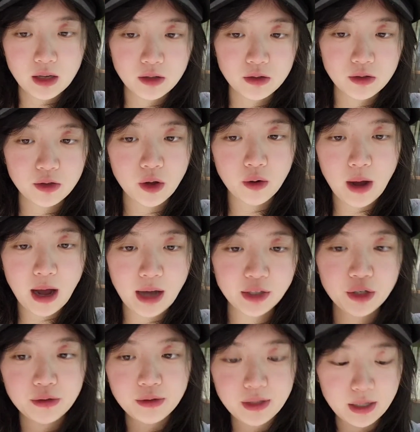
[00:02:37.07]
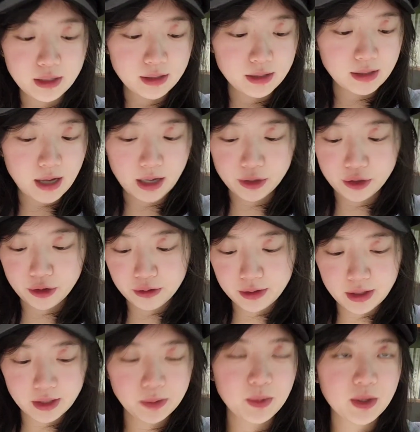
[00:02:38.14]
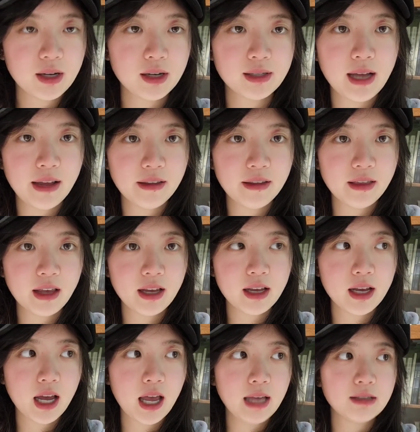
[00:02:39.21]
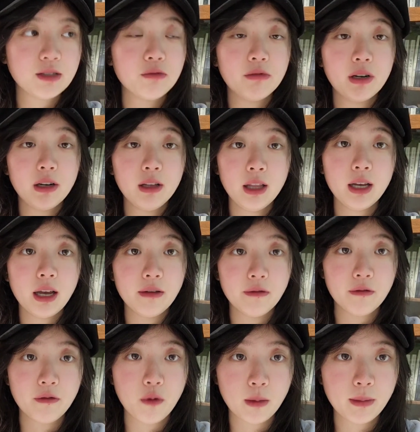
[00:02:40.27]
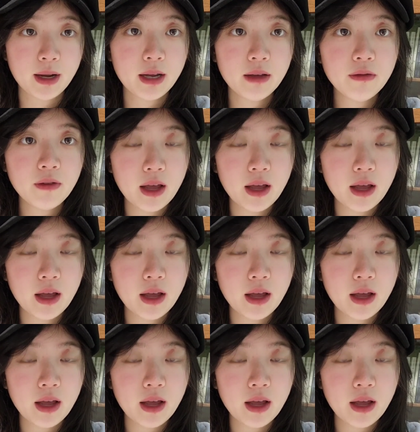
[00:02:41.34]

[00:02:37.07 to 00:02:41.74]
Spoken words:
So I chose this because I think it's really informative.